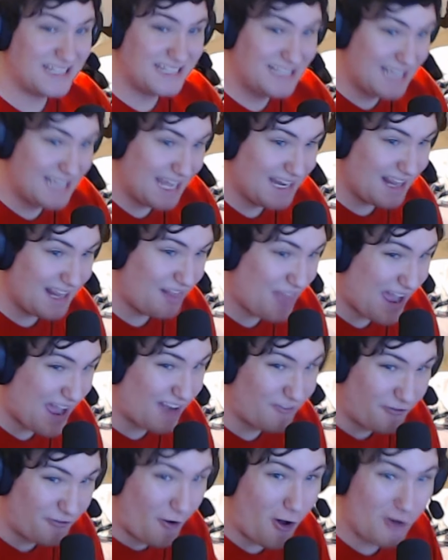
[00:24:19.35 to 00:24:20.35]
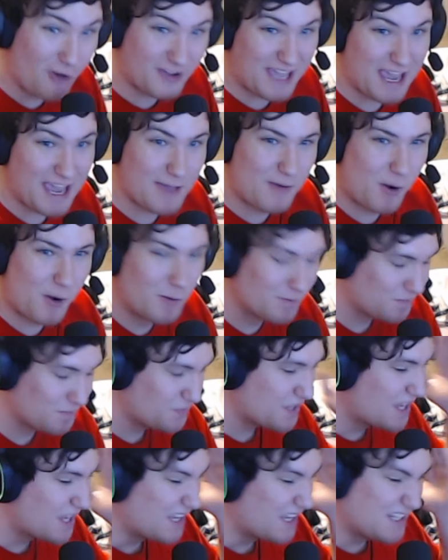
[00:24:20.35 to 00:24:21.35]
Getting that fall camo,
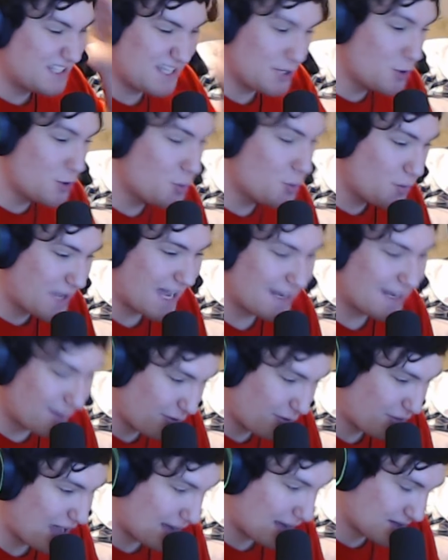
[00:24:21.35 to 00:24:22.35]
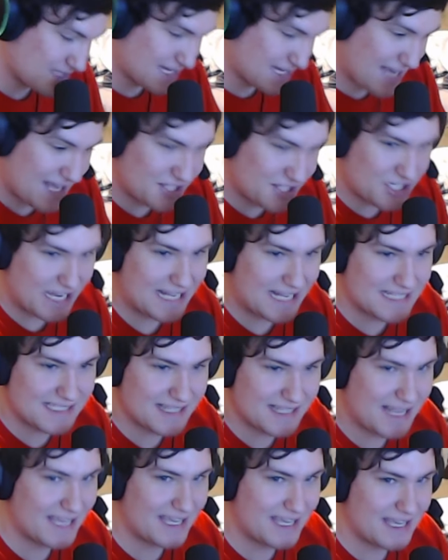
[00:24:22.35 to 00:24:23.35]
you got 1,000 headshots.
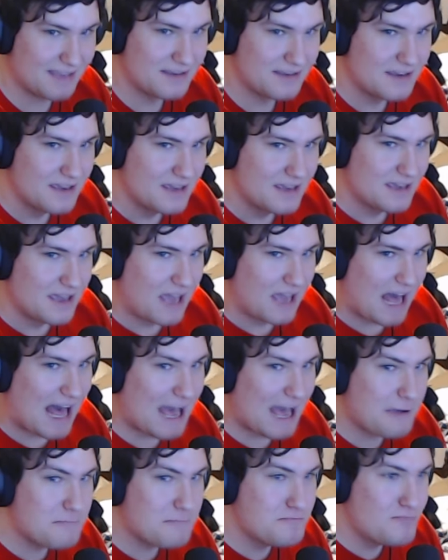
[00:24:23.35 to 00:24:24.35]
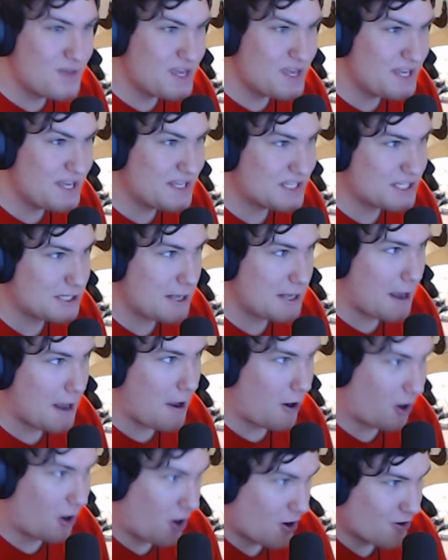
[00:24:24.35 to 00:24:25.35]
Like I miss
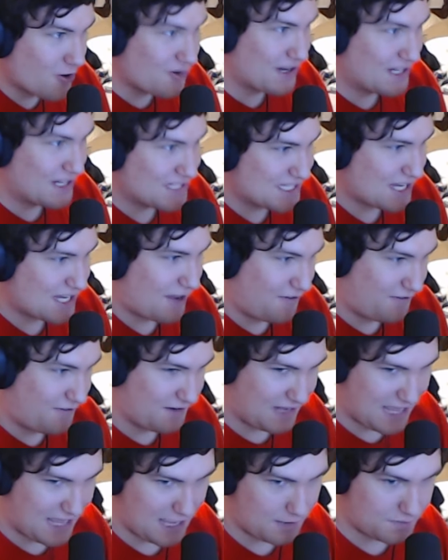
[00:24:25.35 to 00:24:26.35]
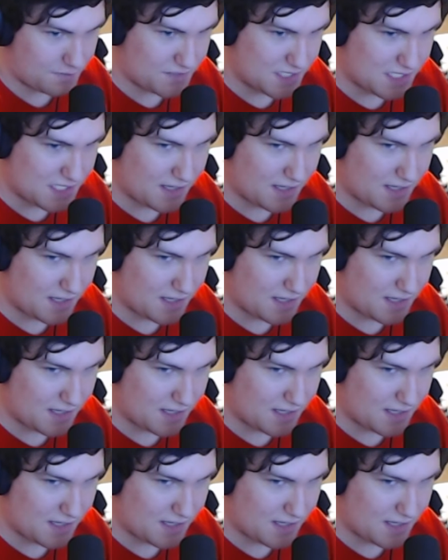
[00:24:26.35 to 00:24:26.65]
earning stuff in games.